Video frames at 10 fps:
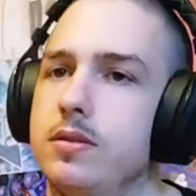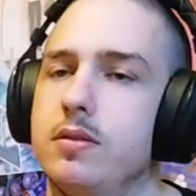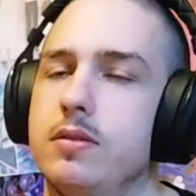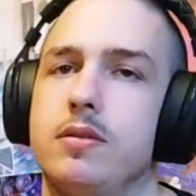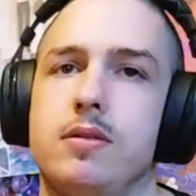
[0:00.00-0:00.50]

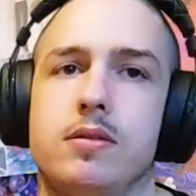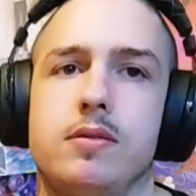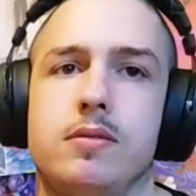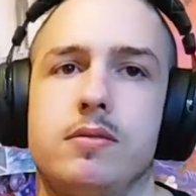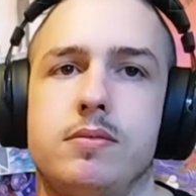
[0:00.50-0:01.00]

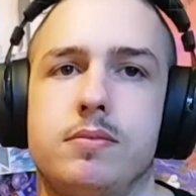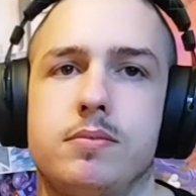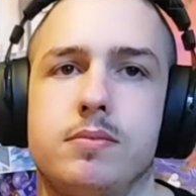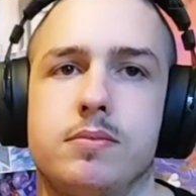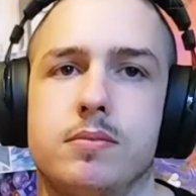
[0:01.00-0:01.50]

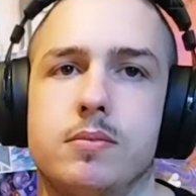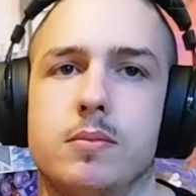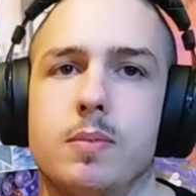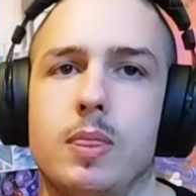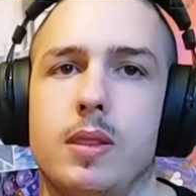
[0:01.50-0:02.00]

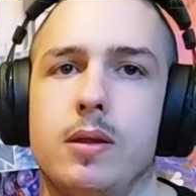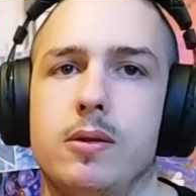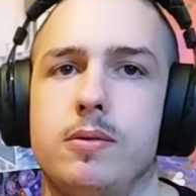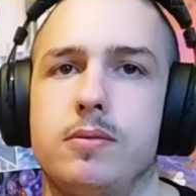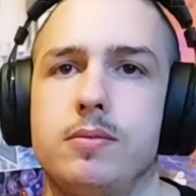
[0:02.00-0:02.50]

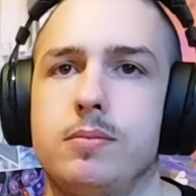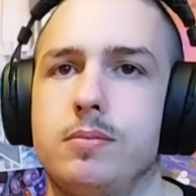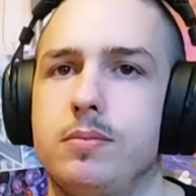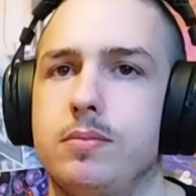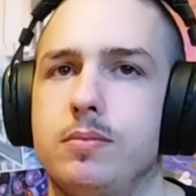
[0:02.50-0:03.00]

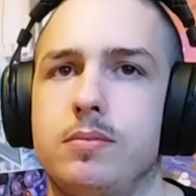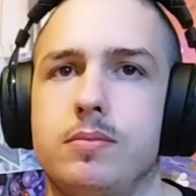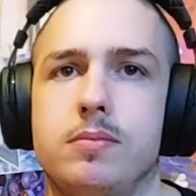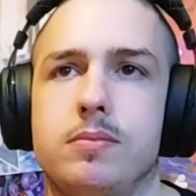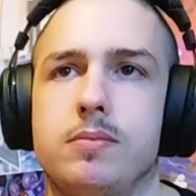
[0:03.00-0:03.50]

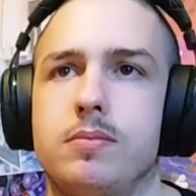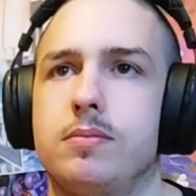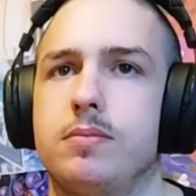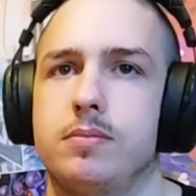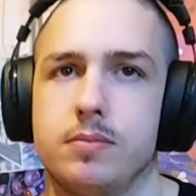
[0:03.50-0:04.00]

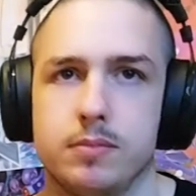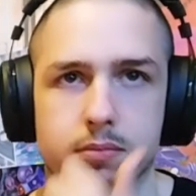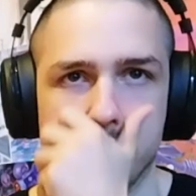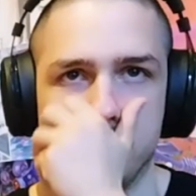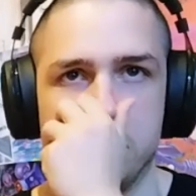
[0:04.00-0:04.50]

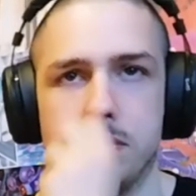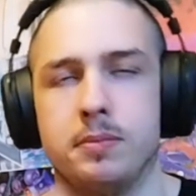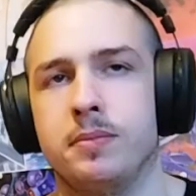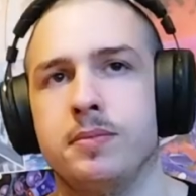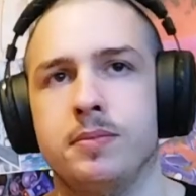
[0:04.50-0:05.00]

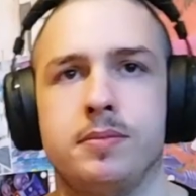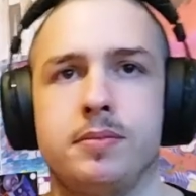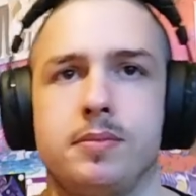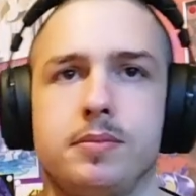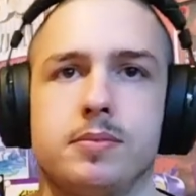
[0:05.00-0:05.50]

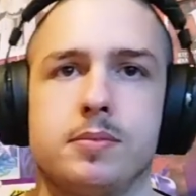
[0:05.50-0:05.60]
Nobody speaks.